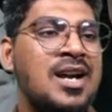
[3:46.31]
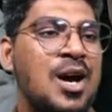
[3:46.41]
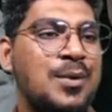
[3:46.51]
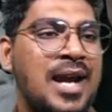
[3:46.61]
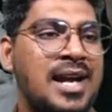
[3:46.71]

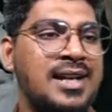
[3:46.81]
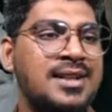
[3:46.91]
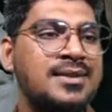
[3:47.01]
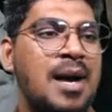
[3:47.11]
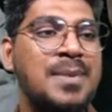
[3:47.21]

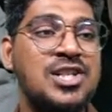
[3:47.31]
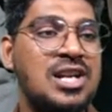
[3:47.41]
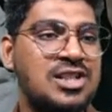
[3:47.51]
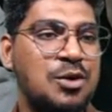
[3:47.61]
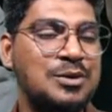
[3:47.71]
Okay.
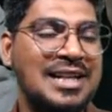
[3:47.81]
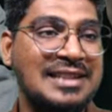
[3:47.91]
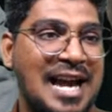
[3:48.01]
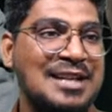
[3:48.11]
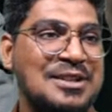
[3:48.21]
Abhishek Chaudhary.
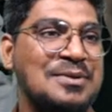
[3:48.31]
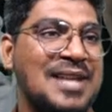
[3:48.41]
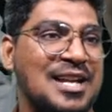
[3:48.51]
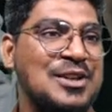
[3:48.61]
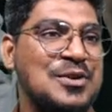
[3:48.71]
Thank
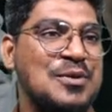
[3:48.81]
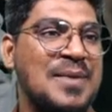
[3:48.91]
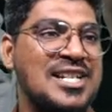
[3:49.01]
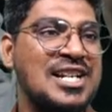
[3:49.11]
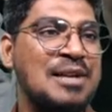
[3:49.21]
you
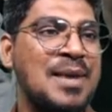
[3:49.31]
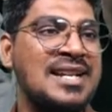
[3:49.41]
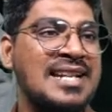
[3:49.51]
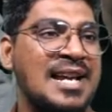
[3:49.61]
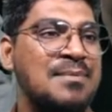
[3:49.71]
mentioning my
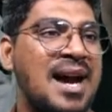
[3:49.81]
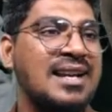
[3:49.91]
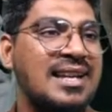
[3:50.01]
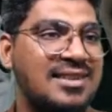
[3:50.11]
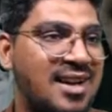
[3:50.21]
name.
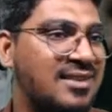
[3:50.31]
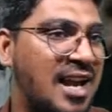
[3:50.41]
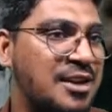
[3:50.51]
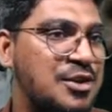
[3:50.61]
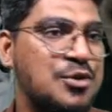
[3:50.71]
Ankita,
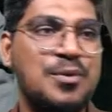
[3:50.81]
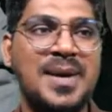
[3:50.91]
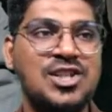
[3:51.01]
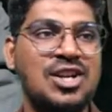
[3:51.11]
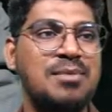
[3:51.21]
thank you
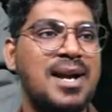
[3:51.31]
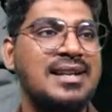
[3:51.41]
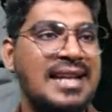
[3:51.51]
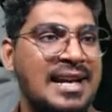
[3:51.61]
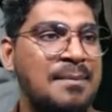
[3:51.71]
mentioning my
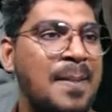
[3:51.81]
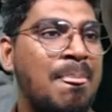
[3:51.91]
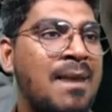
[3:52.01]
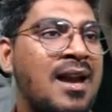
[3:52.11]
name.